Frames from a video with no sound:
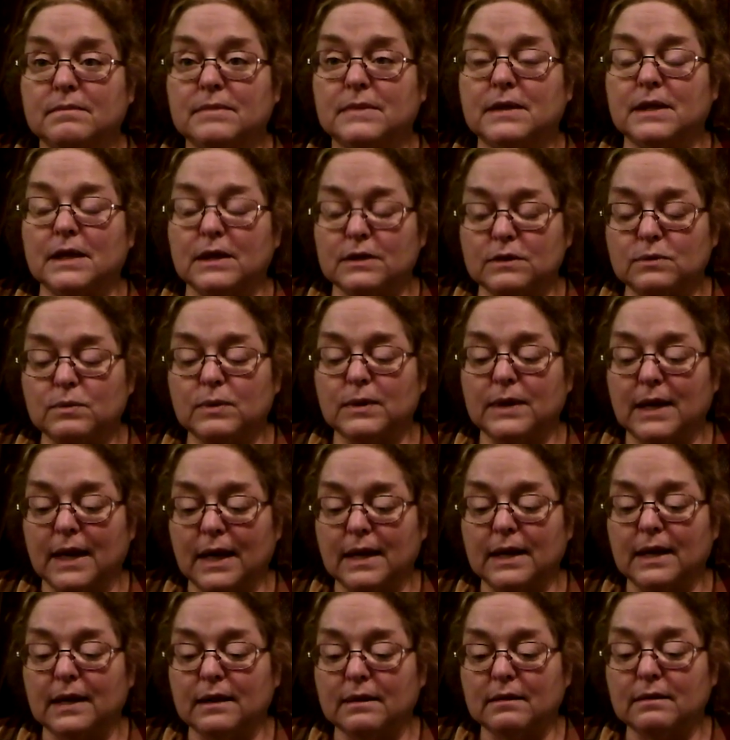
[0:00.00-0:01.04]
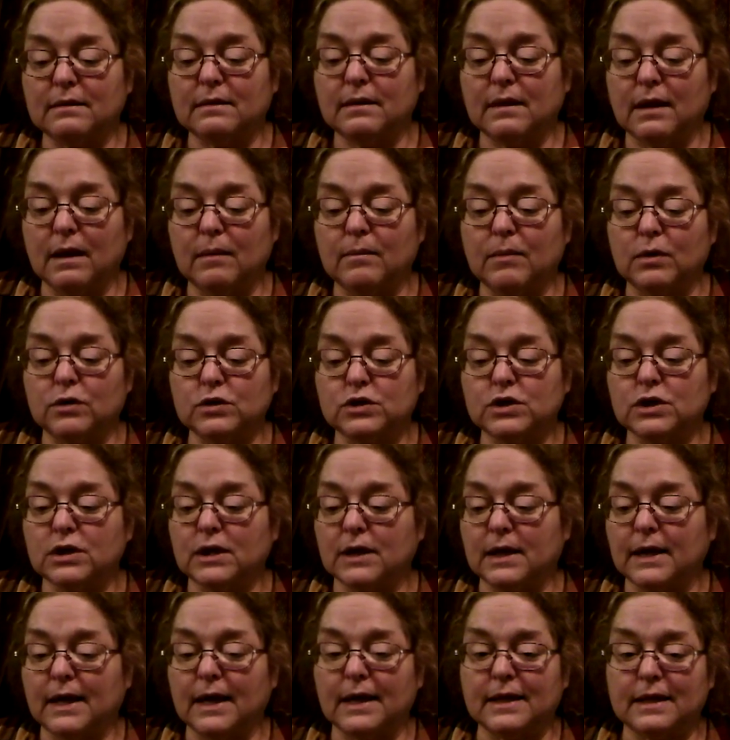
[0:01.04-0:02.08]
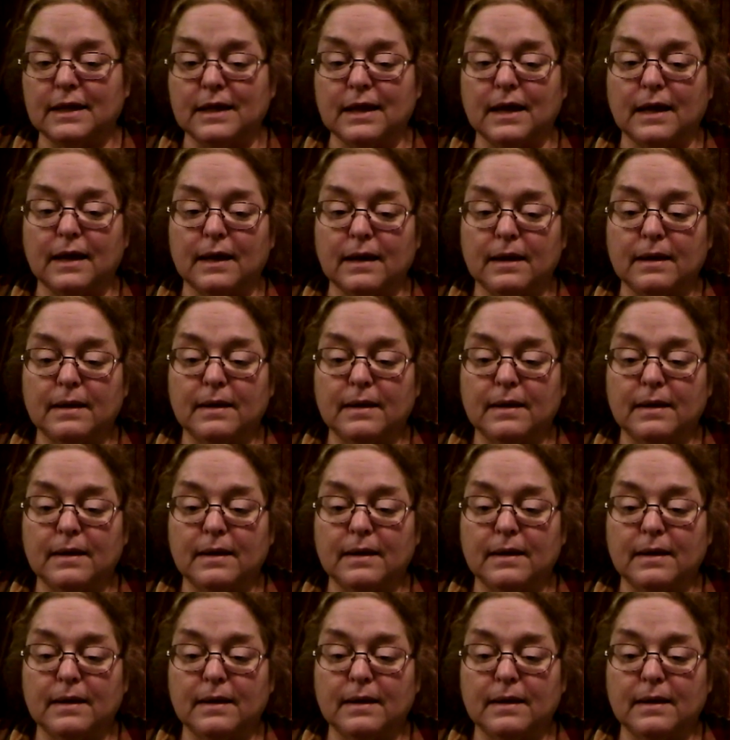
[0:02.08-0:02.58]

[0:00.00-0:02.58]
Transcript: This would get in emotionally, I think.